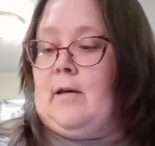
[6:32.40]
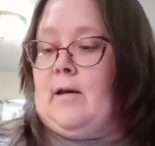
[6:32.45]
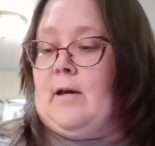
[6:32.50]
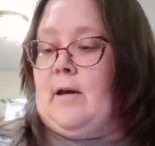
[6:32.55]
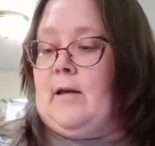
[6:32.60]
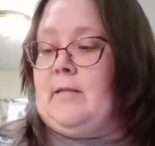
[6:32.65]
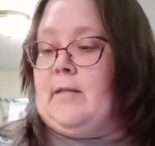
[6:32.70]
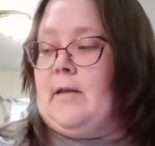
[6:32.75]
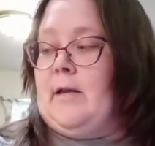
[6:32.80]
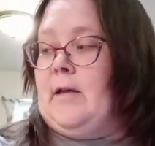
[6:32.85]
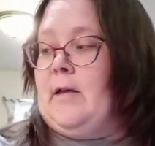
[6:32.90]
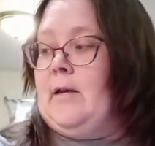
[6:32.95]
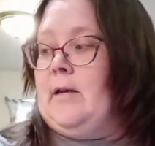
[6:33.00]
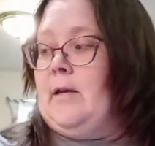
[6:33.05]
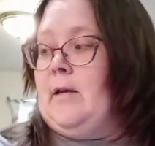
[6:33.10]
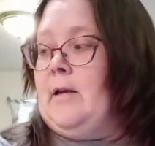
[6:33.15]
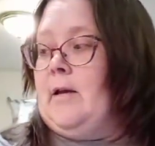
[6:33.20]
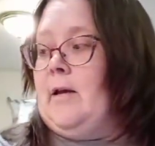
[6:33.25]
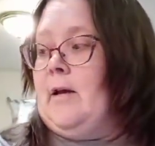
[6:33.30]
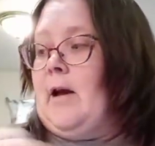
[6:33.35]
And
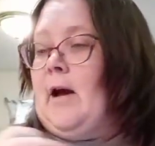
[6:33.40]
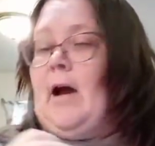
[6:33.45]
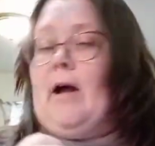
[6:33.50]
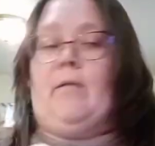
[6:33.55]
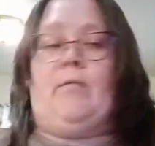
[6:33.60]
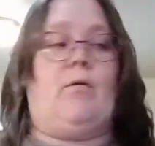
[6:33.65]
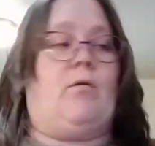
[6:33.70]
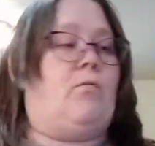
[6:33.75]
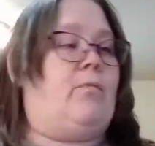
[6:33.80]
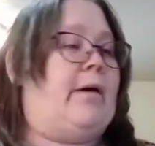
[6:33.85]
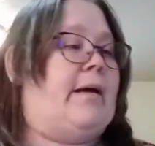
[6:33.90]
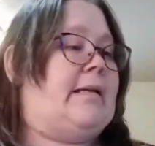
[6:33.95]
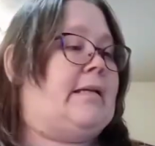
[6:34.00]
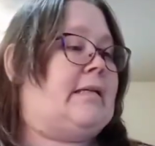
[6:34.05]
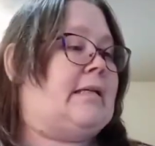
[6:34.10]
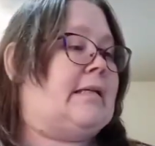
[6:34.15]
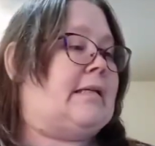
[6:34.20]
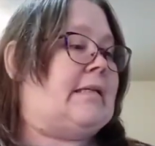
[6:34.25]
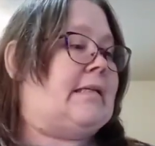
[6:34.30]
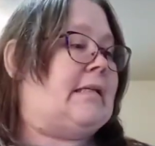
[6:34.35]
then I will
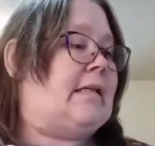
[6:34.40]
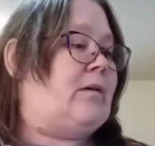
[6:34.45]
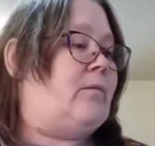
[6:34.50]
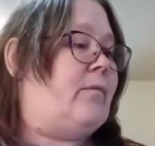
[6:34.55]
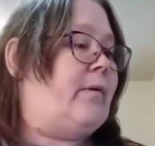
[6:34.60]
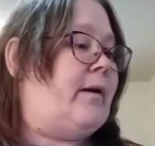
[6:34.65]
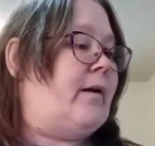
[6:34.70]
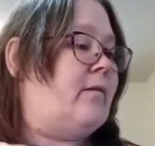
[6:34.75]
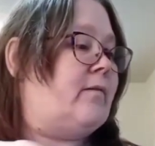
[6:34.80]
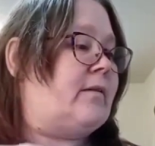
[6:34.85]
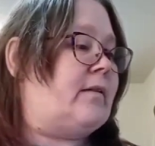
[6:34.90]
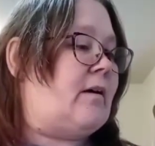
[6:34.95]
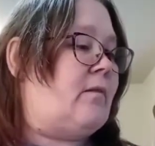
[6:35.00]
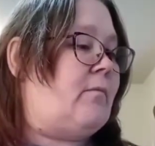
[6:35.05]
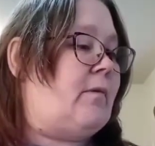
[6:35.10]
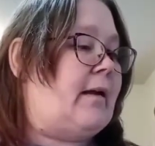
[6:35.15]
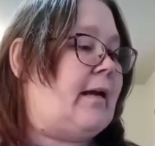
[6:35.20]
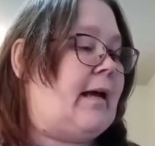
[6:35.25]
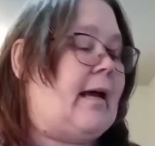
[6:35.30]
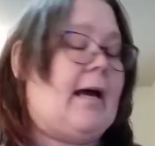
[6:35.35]
wait to see what else I
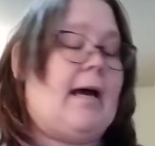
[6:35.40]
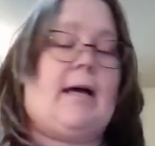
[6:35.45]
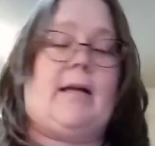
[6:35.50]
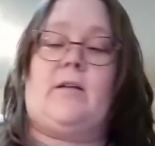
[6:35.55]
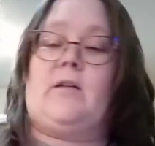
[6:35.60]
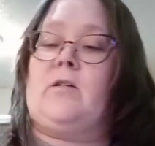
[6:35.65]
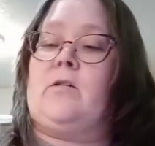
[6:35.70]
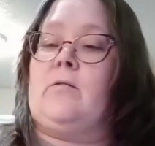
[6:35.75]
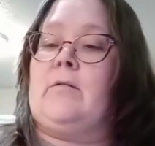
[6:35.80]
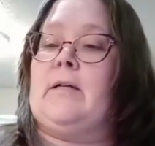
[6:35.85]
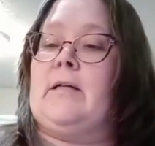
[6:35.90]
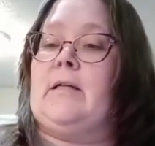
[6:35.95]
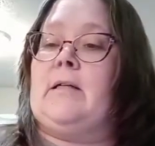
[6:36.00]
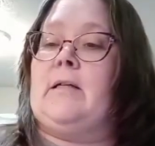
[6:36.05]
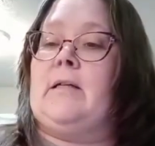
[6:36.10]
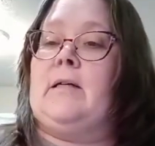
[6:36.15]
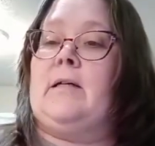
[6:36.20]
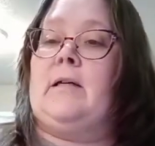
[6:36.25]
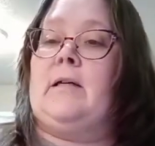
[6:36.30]
want to add to it.